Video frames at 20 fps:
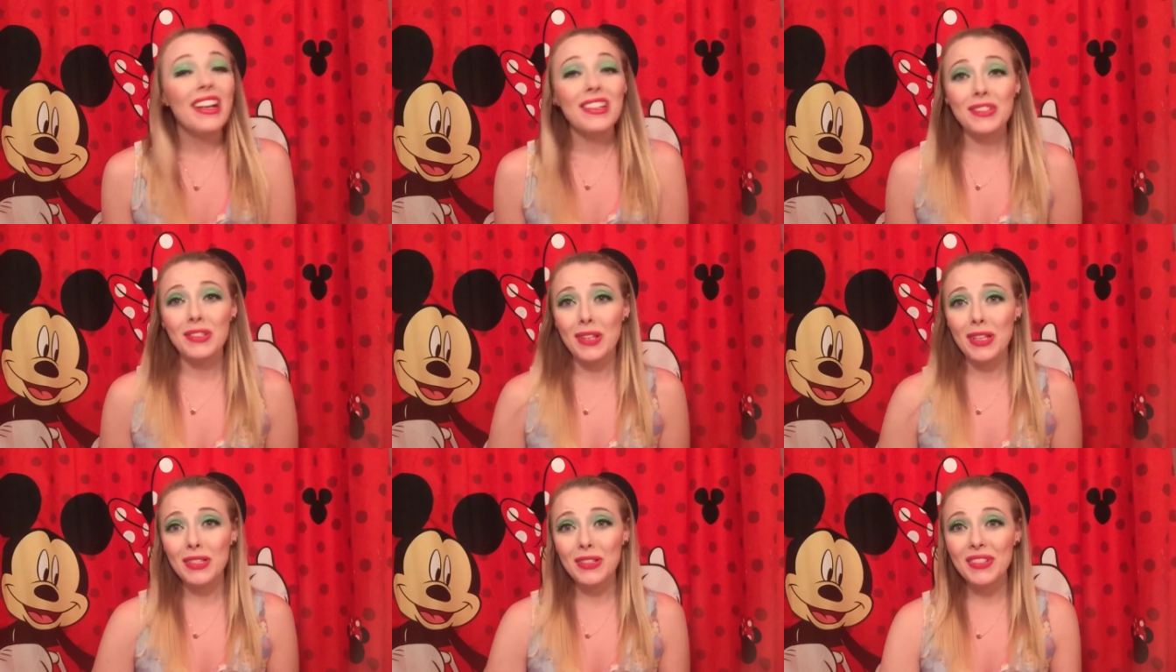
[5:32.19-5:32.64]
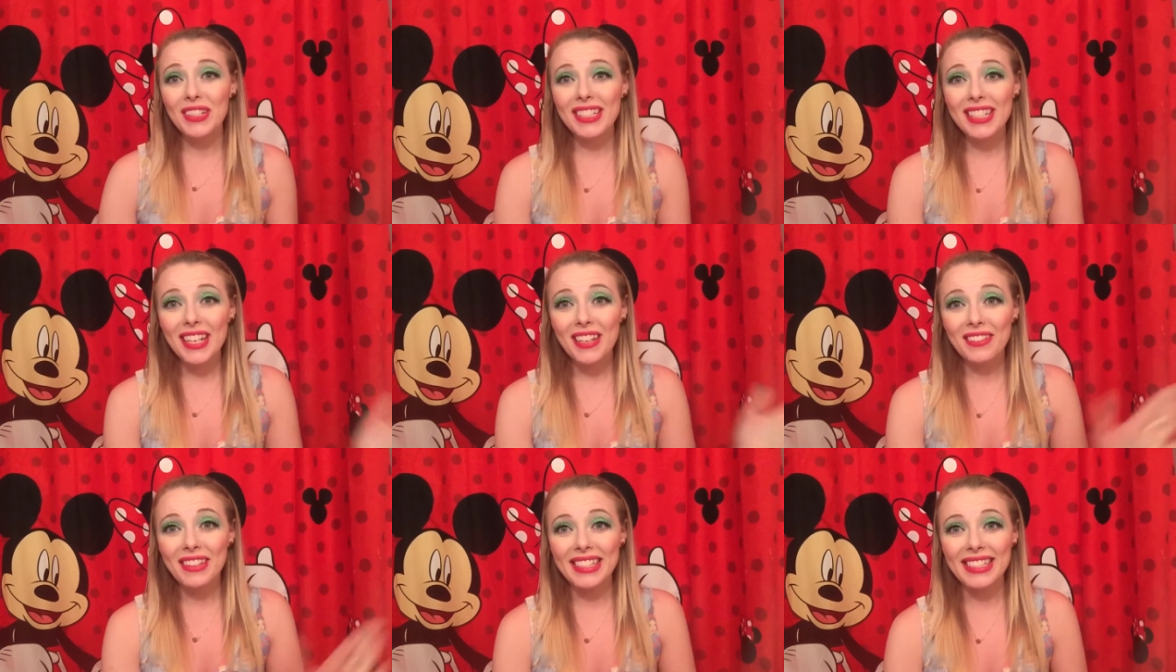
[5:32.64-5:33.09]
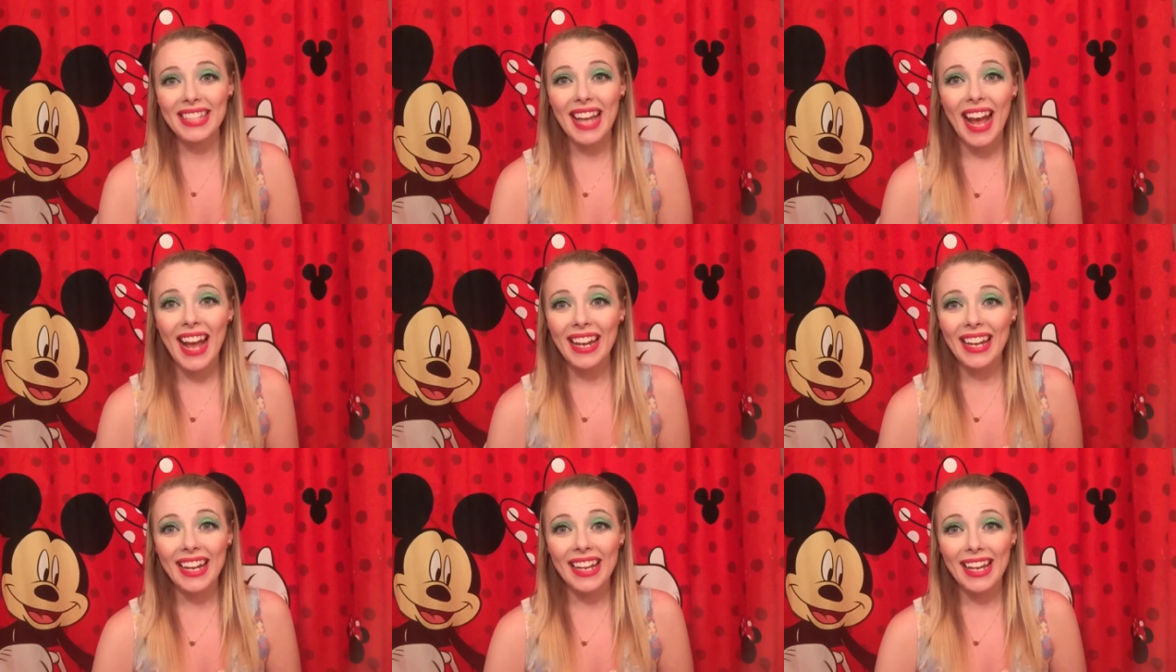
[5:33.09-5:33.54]
So that's what we did. We
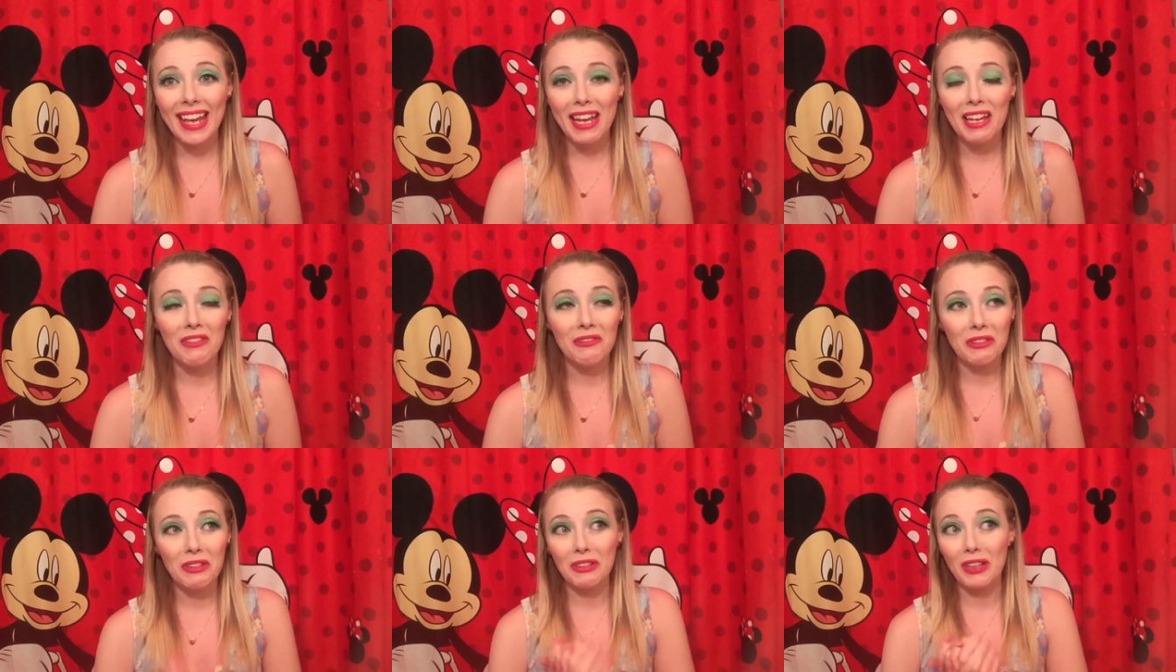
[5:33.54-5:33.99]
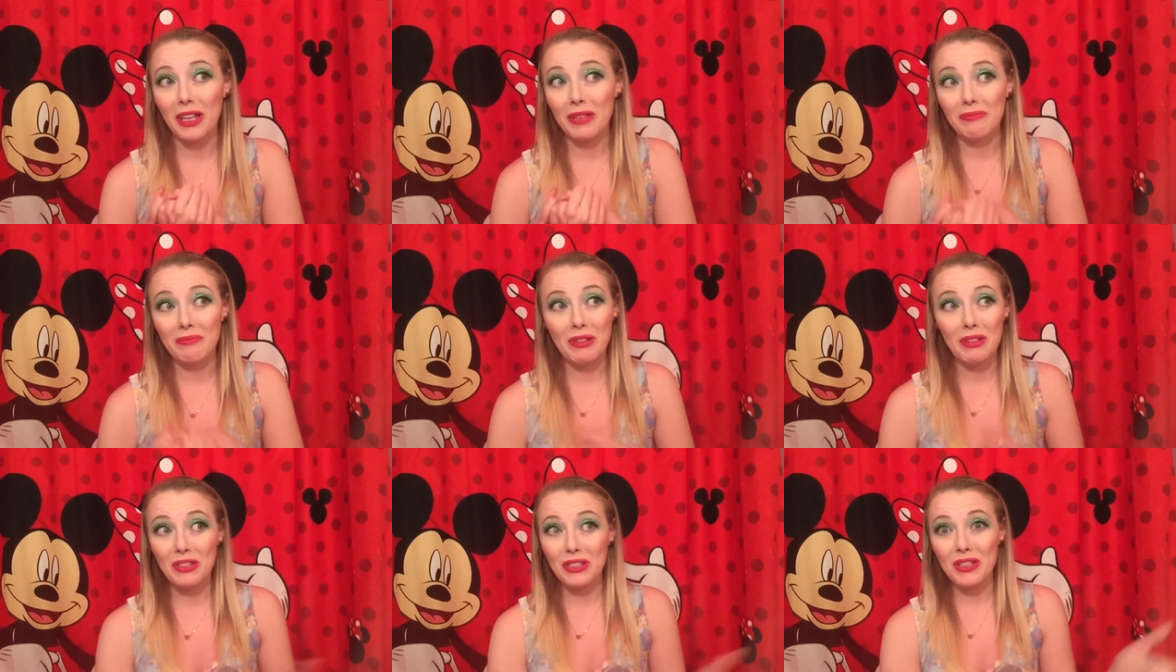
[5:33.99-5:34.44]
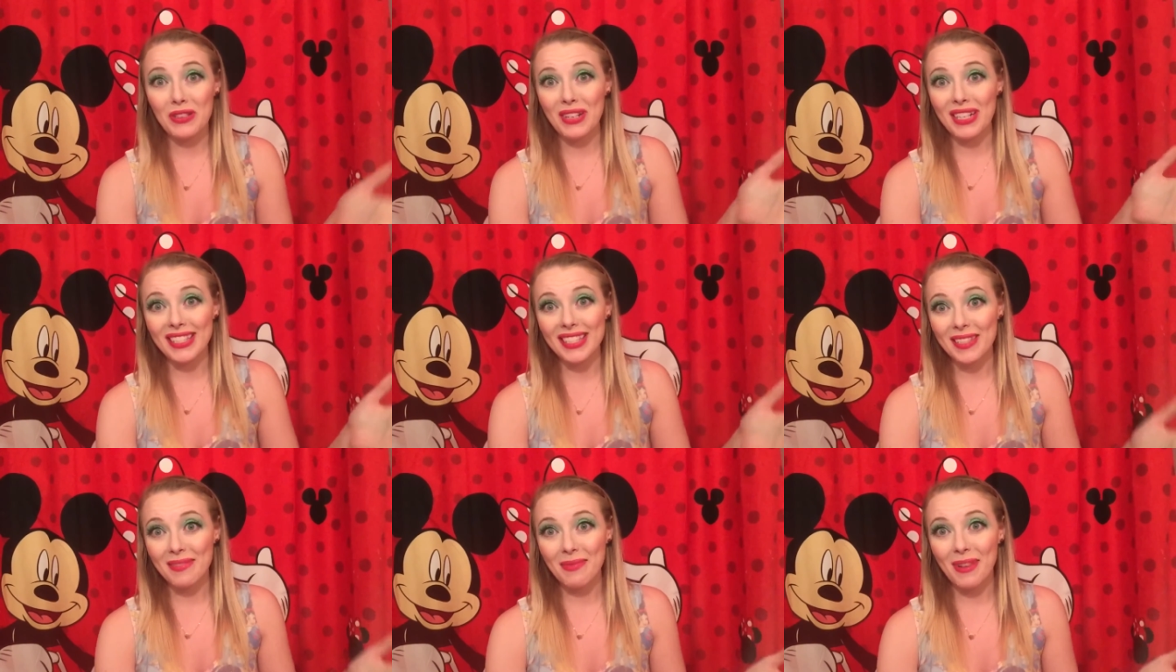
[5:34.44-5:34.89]
sat and ate cake for like most of the
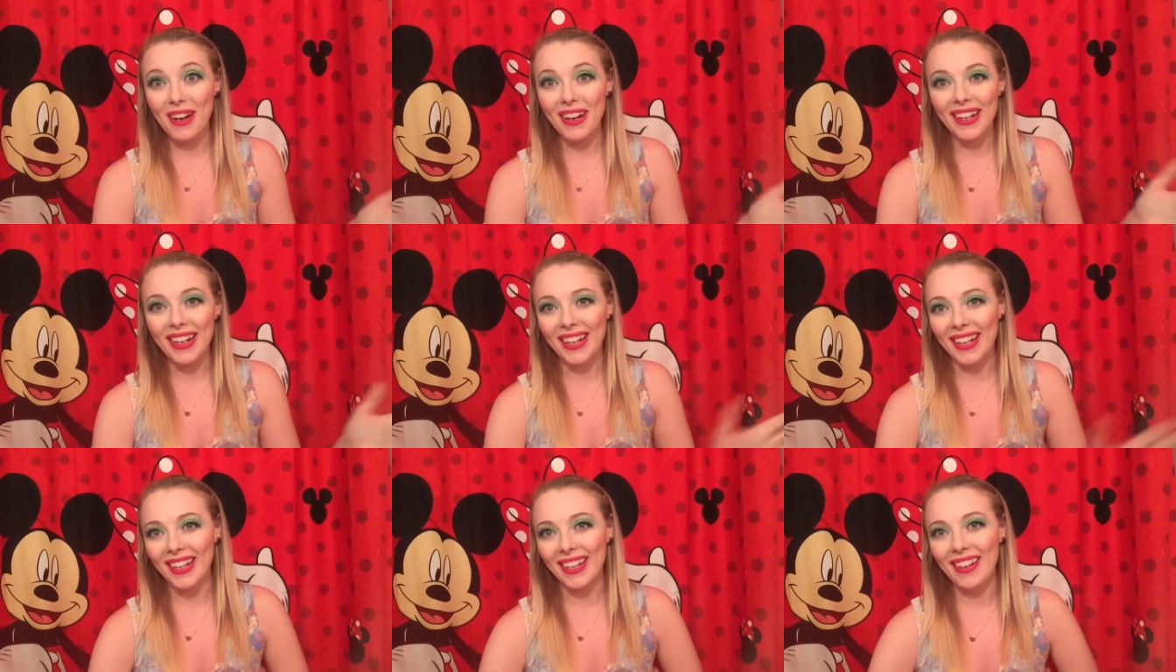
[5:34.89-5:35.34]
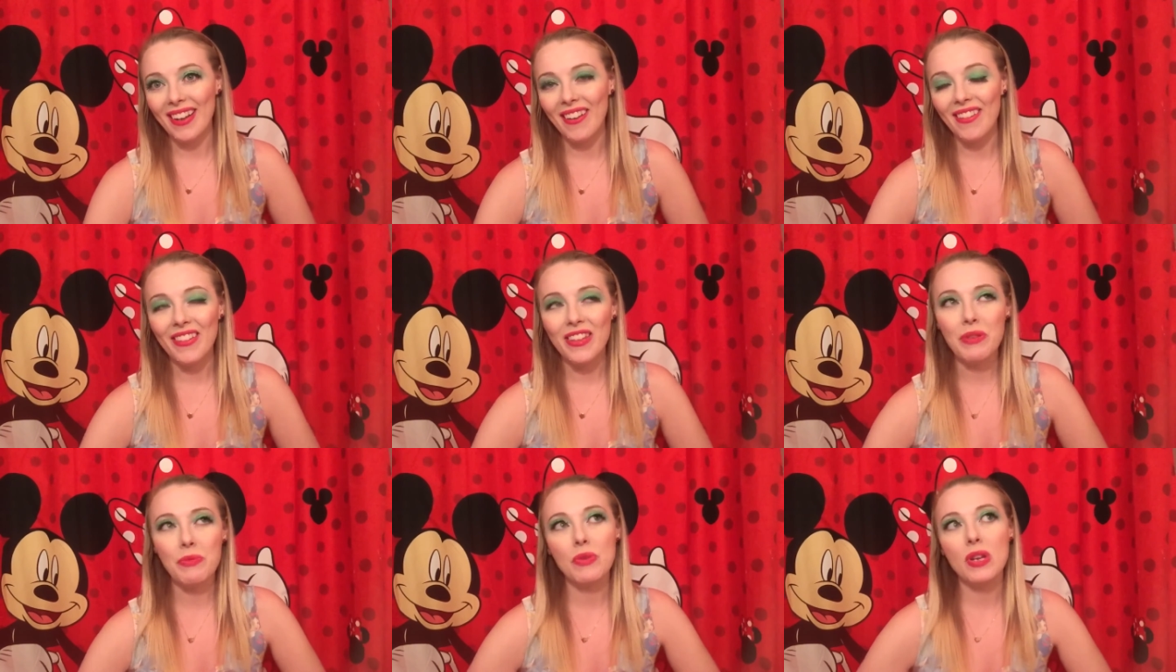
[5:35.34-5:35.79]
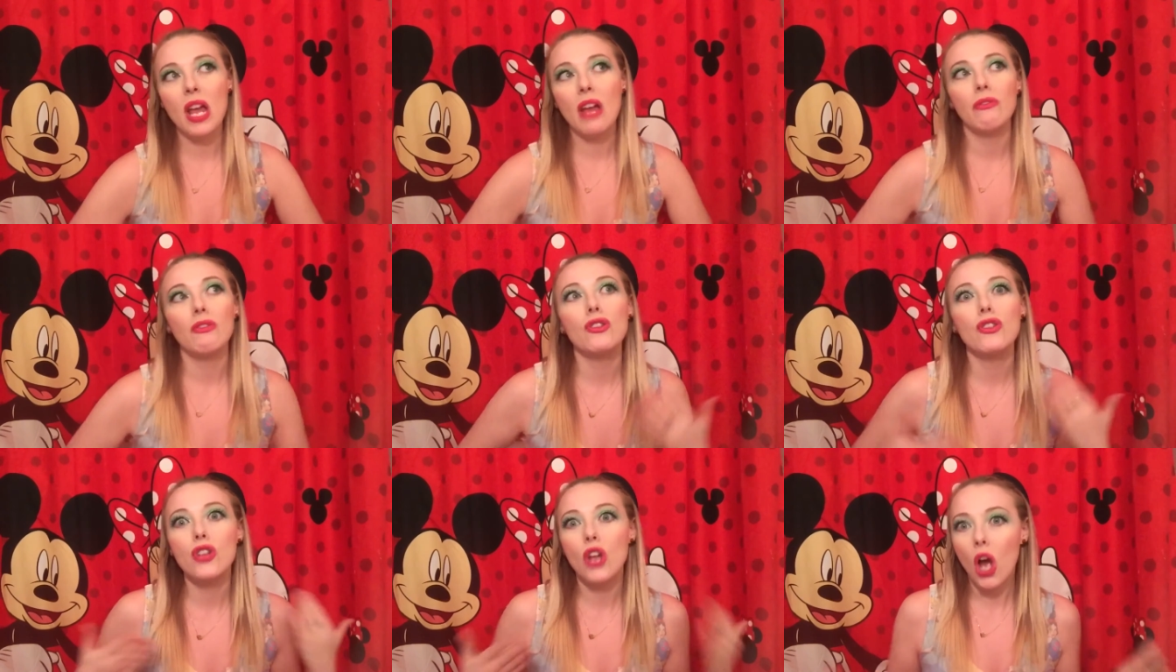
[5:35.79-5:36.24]
rest of the party. You know, you
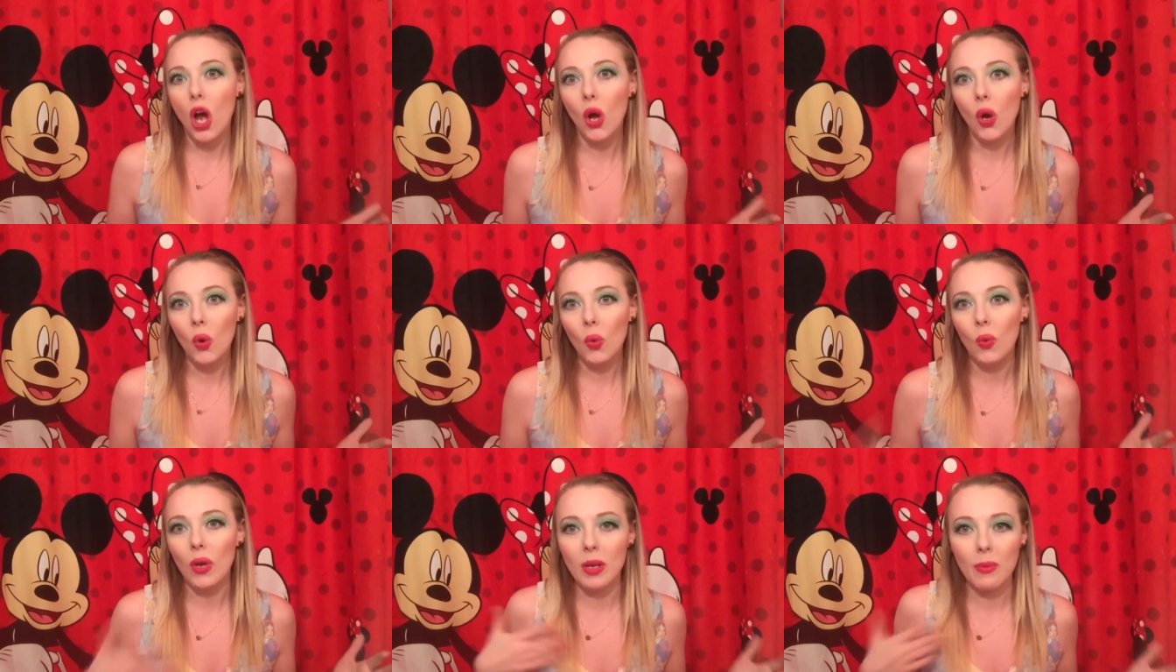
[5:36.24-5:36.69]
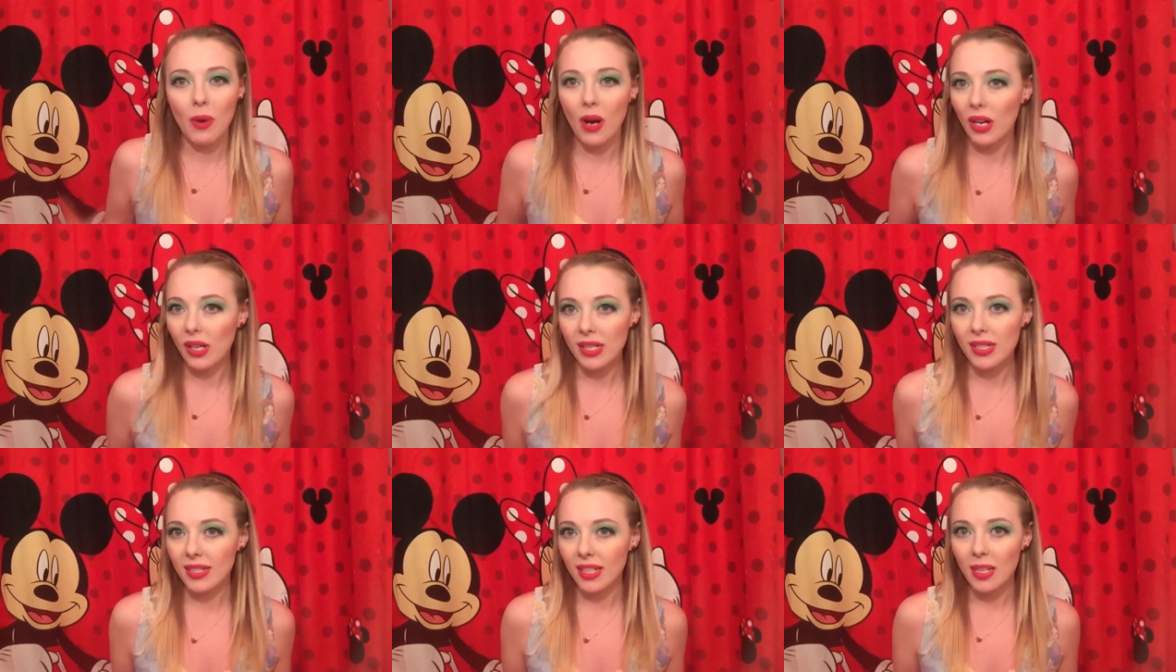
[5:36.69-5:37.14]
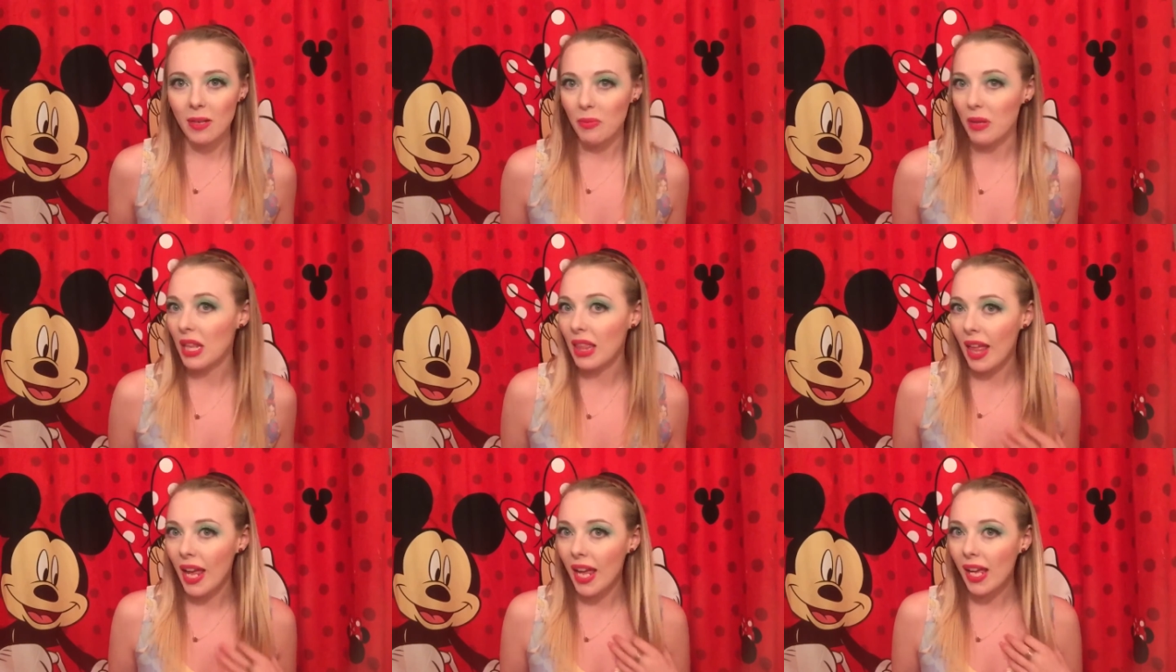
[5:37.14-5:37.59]
never know what a party is going to
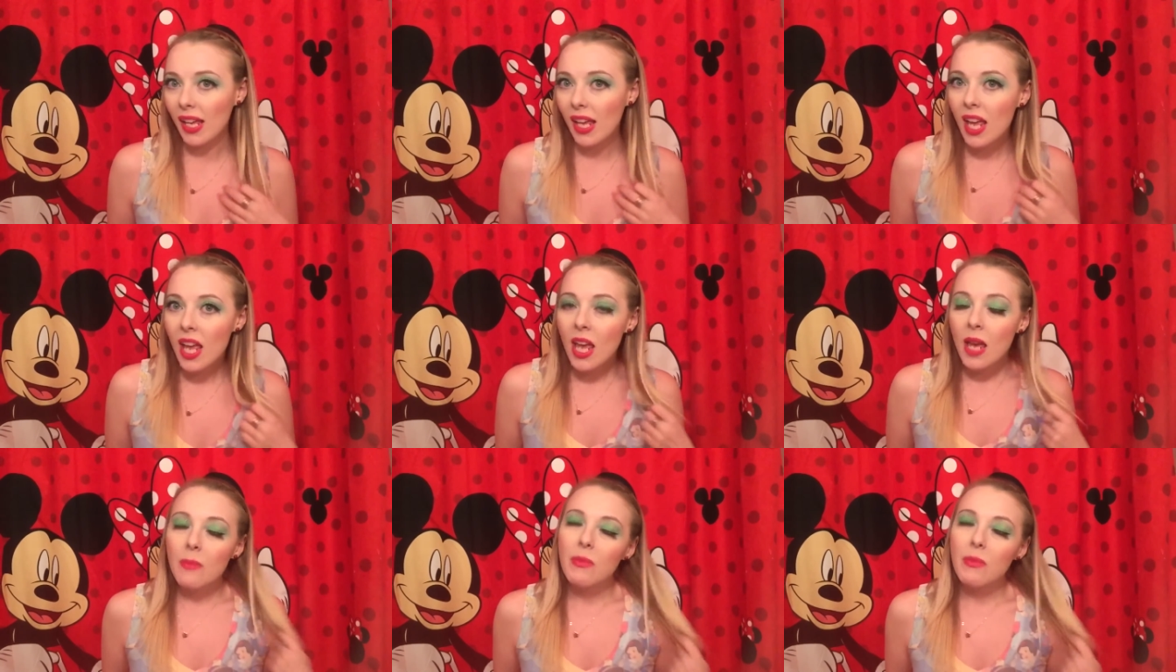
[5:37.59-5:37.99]
be like.